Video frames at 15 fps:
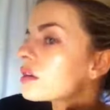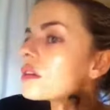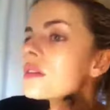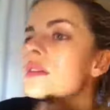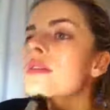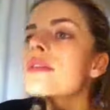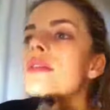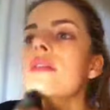
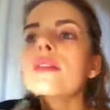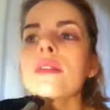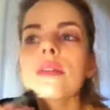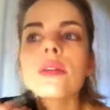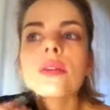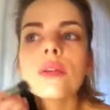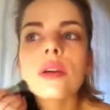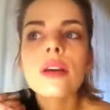So
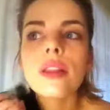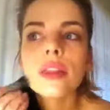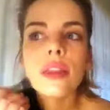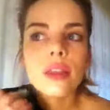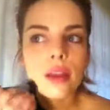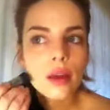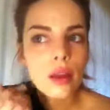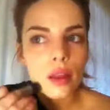I
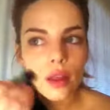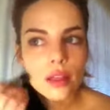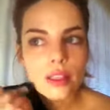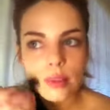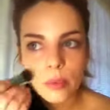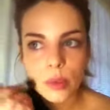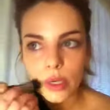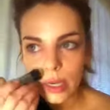think
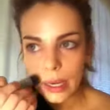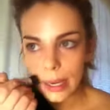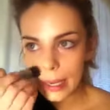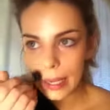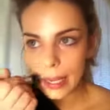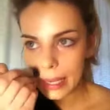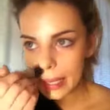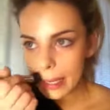that's pretty
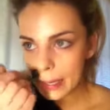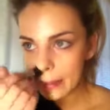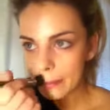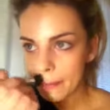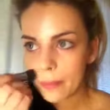good.